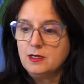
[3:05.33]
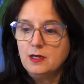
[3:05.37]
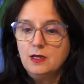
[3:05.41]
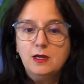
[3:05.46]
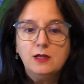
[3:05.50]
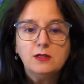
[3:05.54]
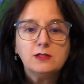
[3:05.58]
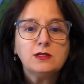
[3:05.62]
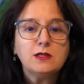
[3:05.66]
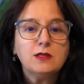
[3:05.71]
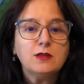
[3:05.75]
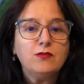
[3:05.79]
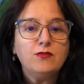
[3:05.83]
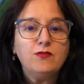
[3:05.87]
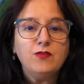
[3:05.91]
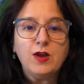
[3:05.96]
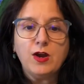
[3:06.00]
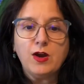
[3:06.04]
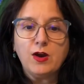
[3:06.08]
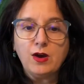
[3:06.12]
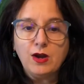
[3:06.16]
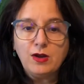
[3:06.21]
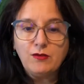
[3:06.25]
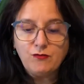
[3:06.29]
So the
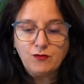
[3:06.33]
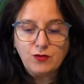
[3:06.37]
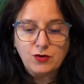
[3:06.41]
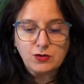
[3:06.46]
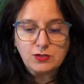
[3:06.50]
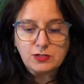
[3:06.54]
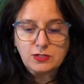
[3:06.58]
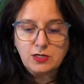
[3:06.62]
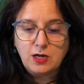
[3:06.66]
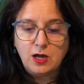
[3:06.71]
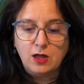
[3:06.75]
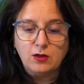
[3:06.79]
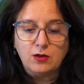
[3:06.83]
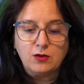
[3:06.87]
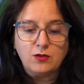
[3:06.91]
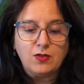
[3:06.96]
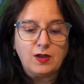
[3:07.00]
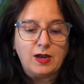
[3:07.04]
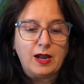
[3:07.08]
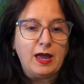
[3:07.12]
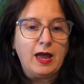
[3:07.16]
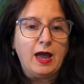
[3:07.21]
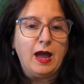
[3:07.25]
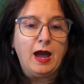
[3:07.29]
very first color that
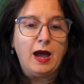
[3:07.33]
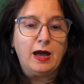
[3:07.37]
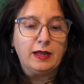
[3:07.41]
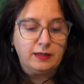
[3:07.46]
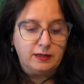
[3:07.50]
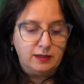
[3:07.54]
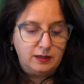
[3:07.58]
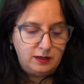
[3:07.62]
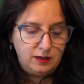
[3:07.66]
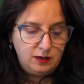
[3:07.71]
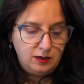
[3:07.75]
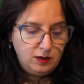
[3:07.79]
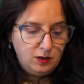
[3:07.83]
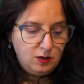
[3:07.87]
I added